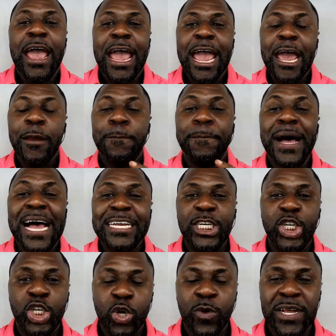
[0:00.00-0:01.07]
And by
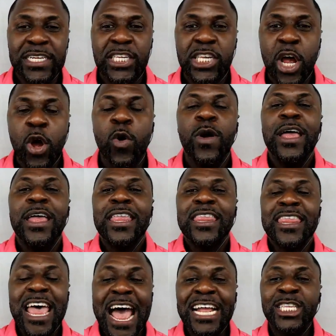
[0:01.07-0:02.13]
doing so,
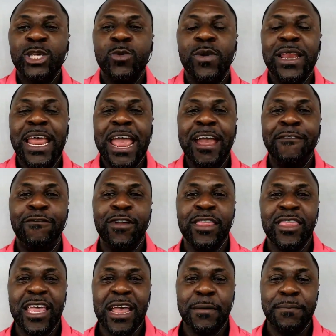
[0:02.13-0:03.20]
that's when
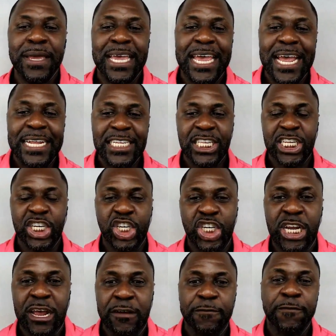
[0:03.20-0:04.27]
everything begins to
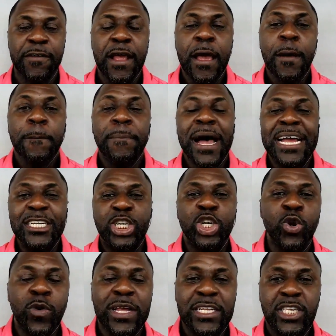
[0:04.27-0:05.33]
shift. By
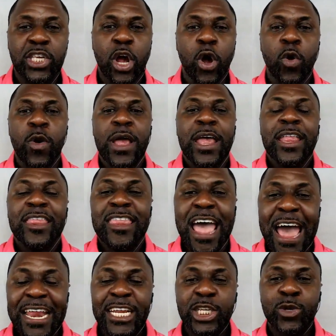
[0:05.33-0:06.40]
doing so,
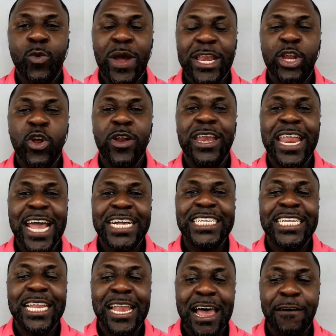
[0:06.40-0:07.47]
that is when your next
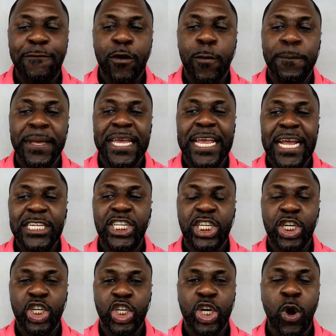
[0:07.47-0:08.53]
level begins to
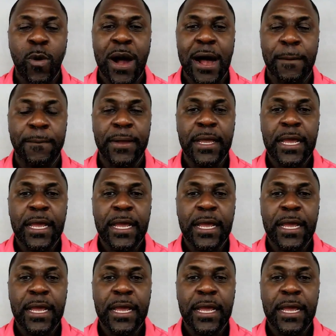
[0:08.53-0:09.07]
show up.